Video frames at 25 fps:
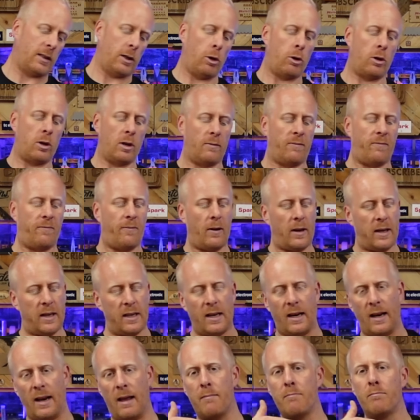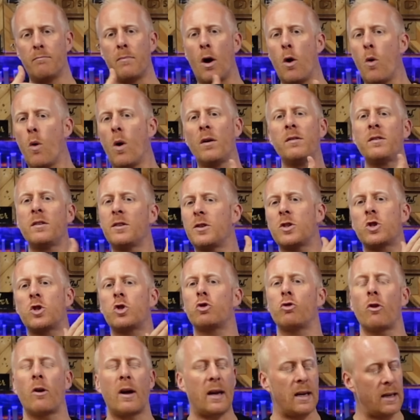you could fucking limbo under the
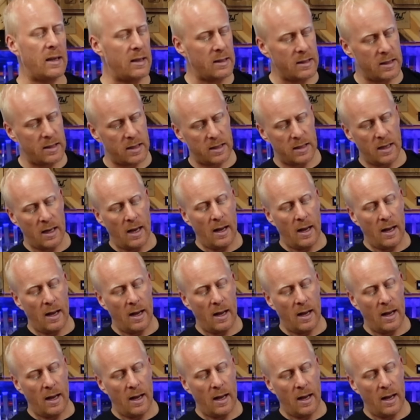strings.